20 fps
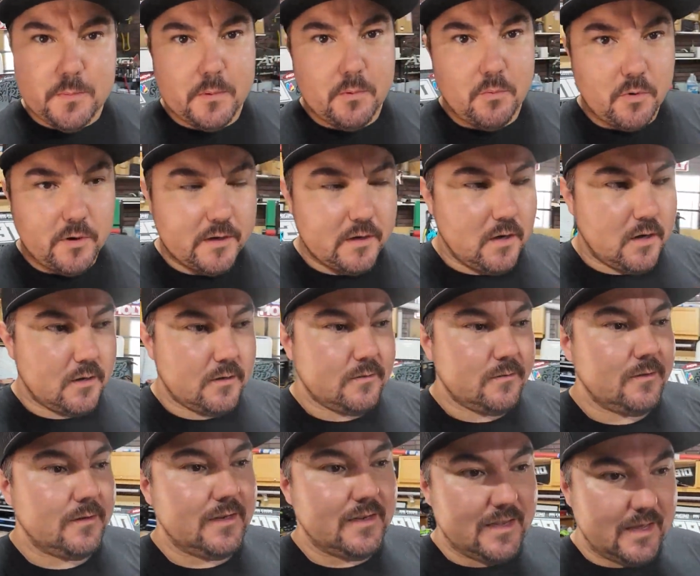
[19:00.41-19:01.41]
be working
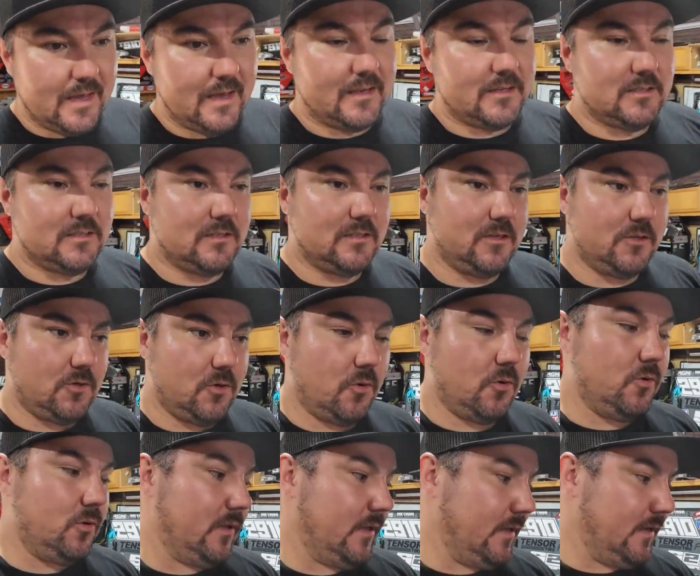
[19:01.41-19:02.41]
on? Yes, there
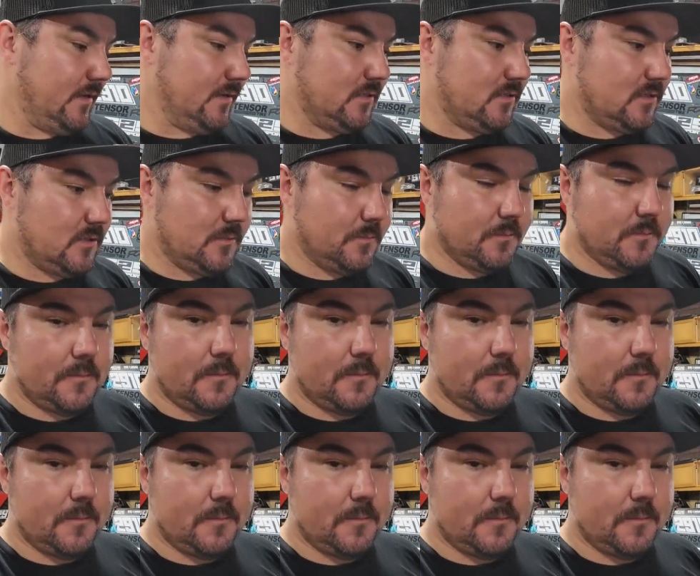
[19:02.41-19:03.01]
totally is.